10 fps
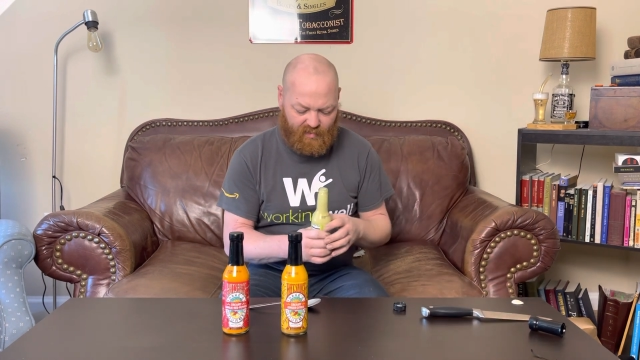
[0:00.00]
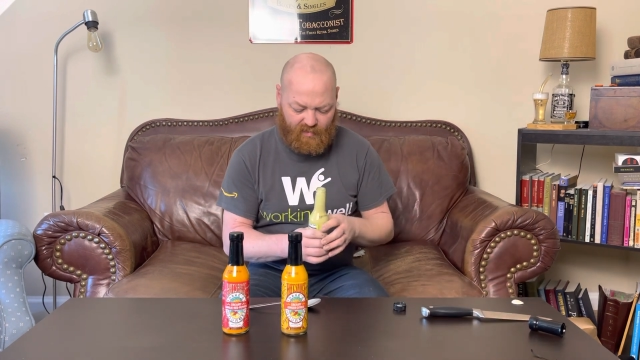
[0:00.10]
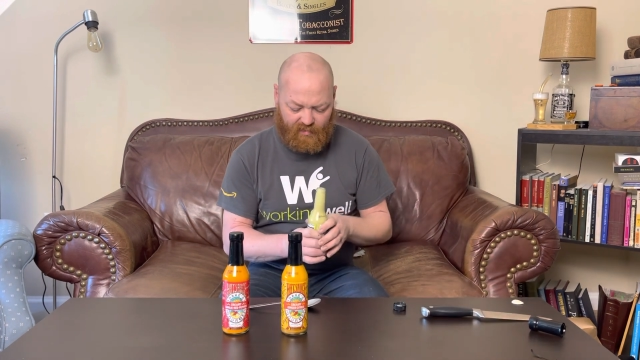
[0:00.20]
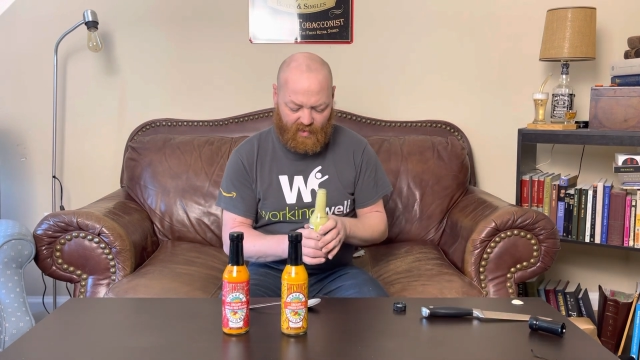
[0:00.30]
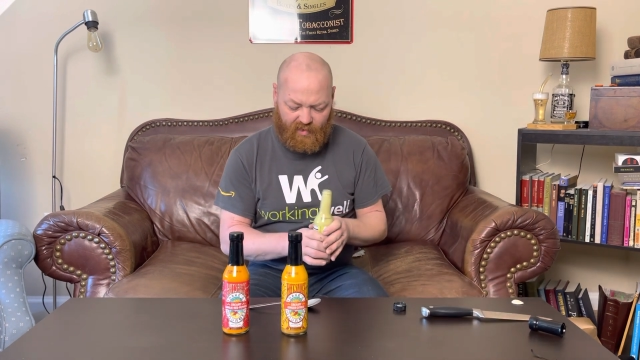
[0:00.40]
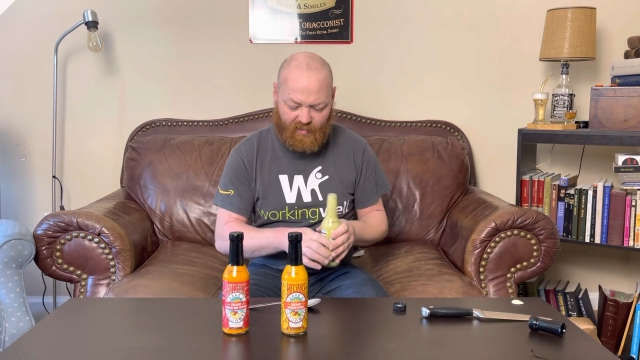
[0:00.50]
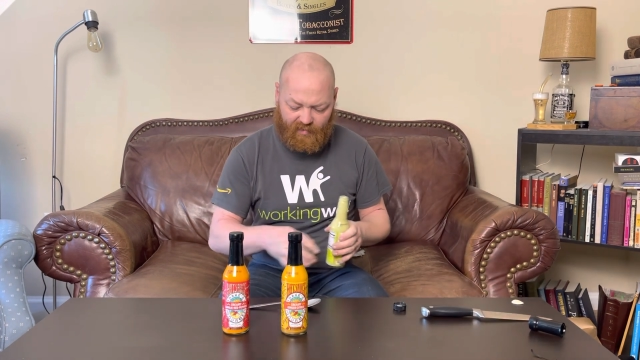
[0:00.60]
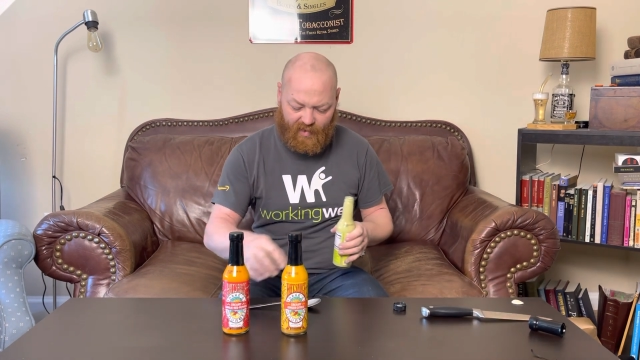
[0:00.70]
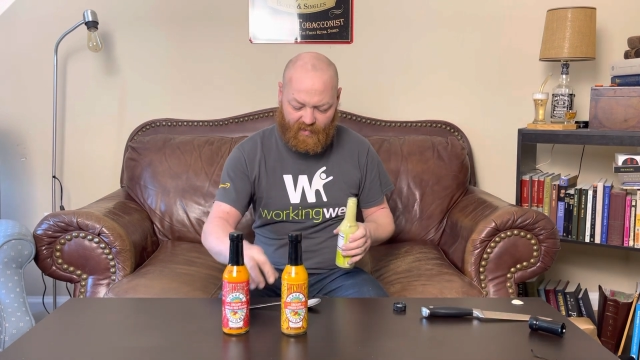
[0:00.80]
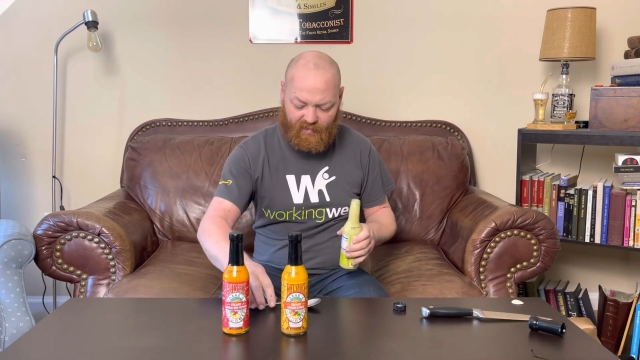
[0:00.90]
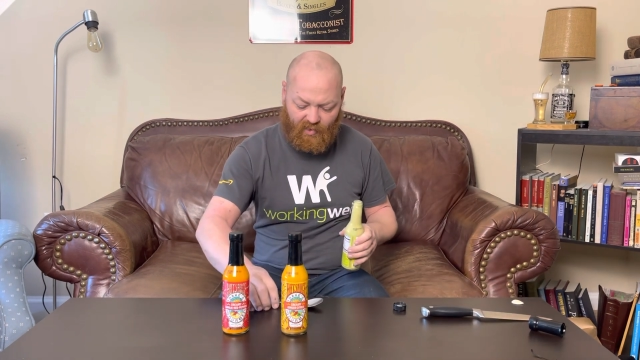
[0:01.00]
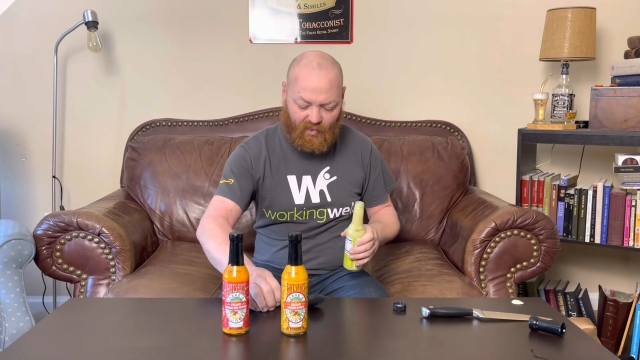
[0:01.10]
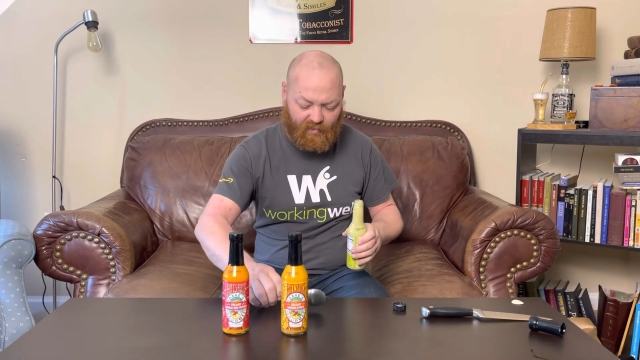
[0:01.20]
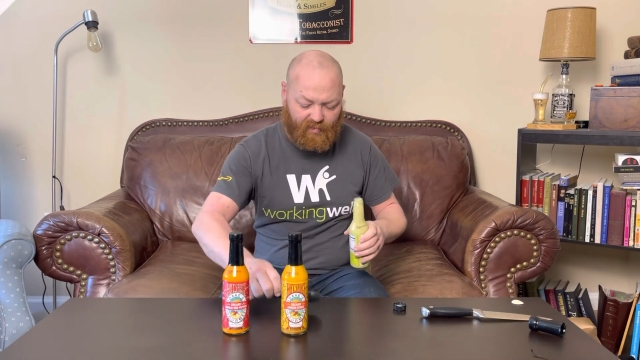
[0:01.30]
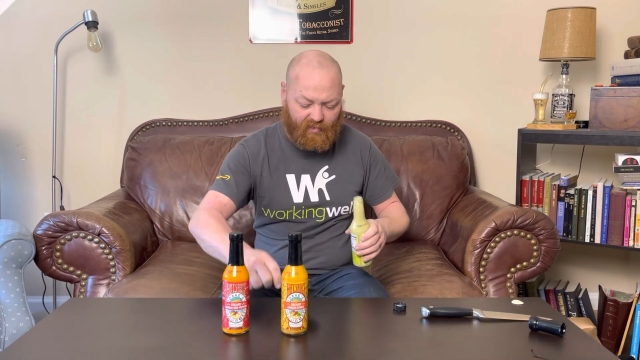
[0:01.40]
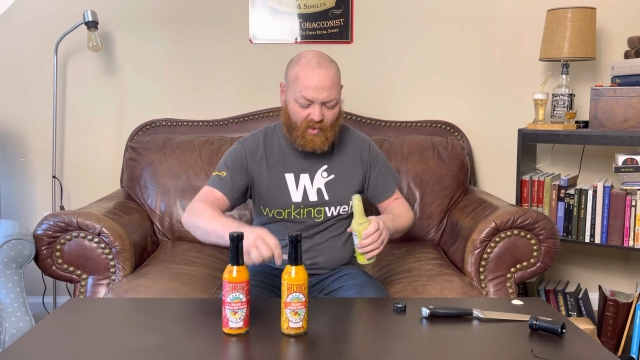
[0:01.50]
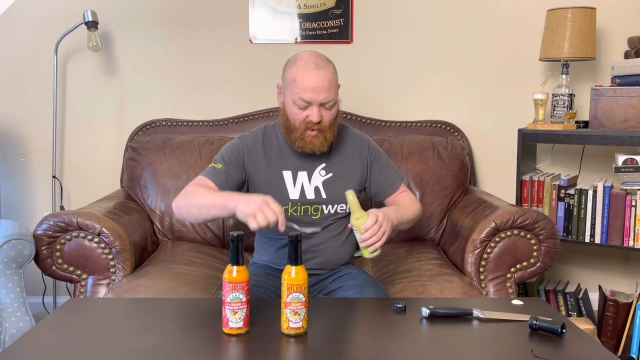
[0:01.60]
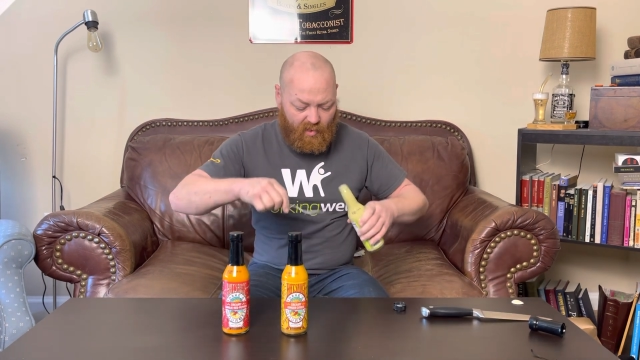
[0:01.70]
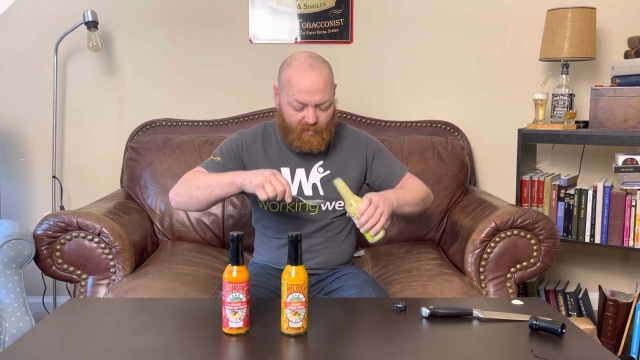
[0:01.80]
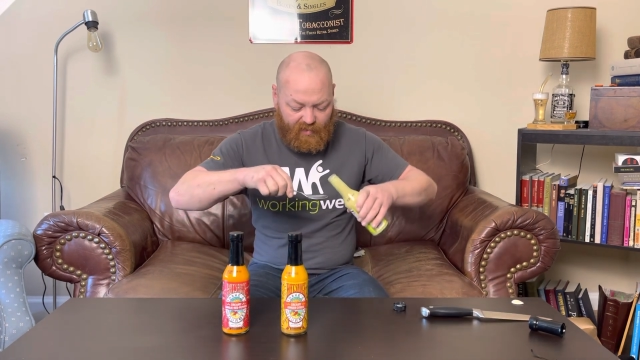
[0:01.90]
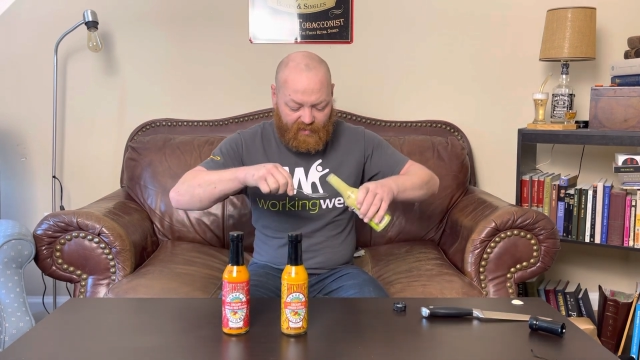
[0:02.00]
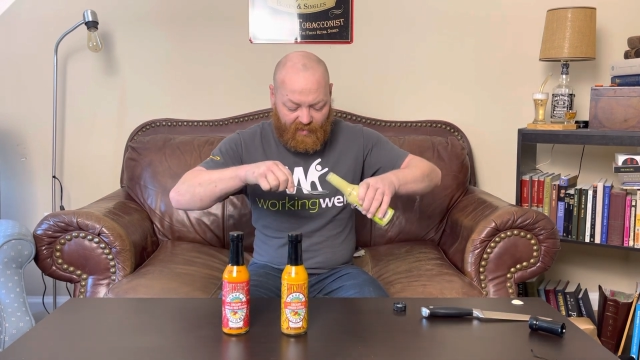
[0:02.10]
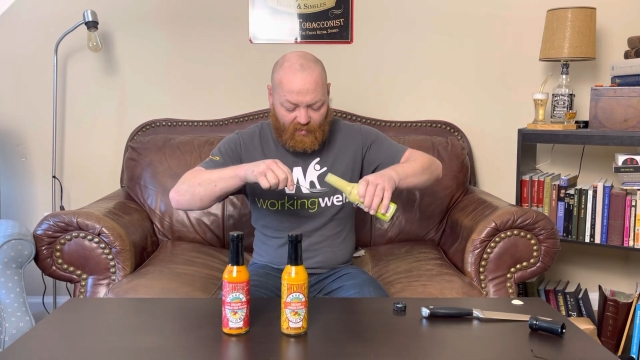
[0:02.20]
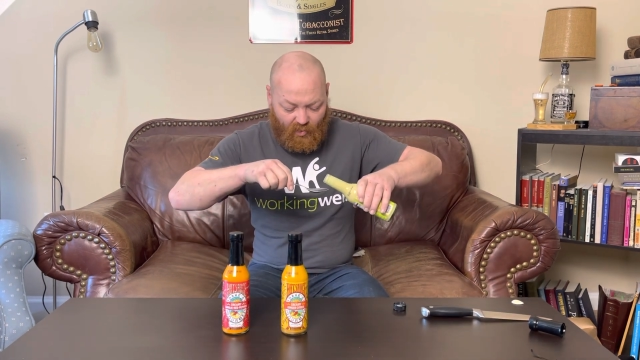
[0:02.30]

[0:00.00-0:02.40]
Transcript: Not used to having those, but that's